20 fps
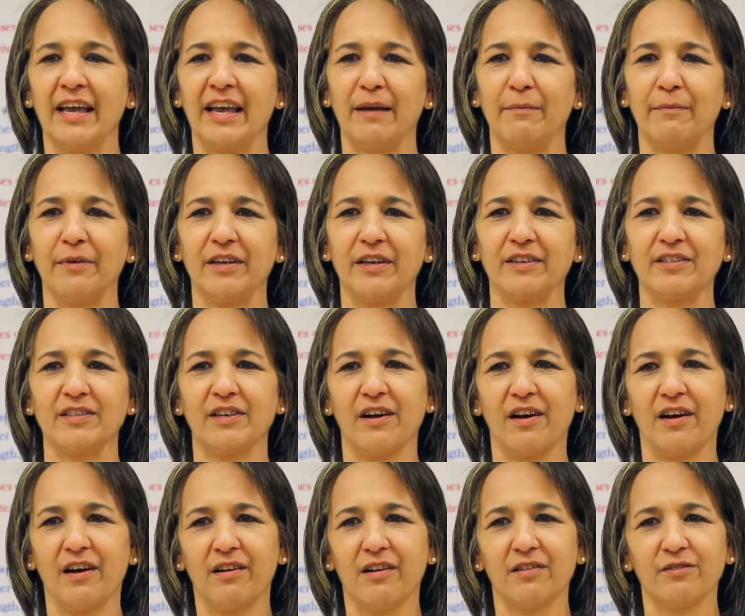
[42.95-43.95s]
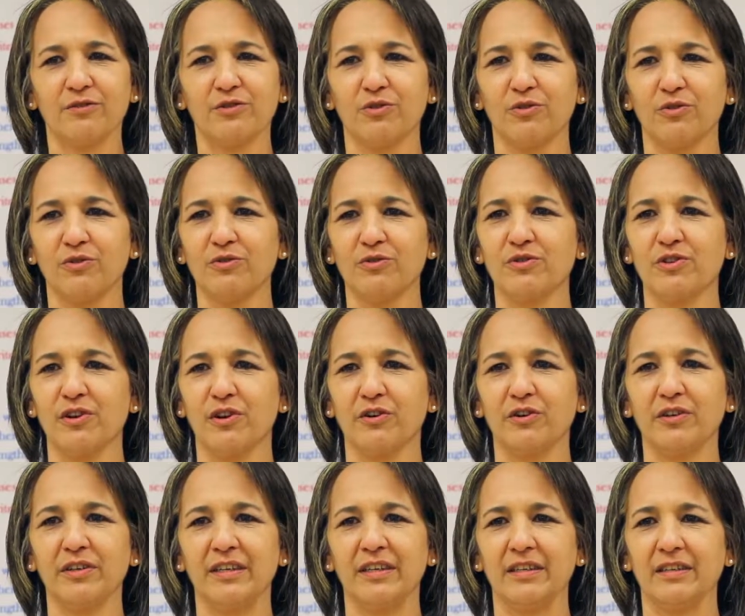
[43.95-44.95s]
and because all students
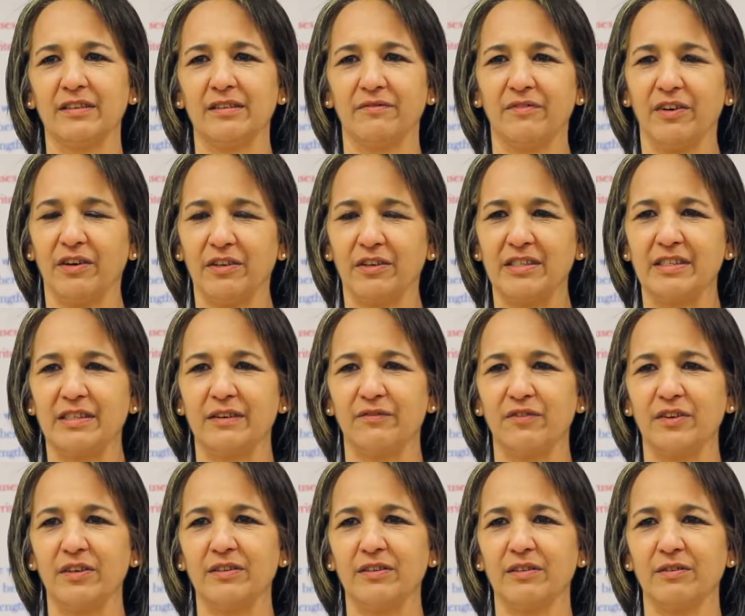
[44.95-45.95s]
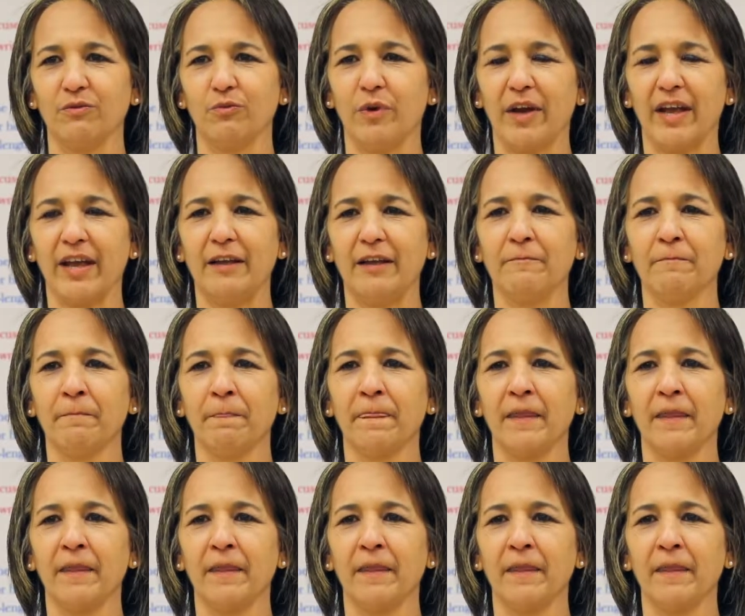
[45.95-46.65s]
learn in a very different way,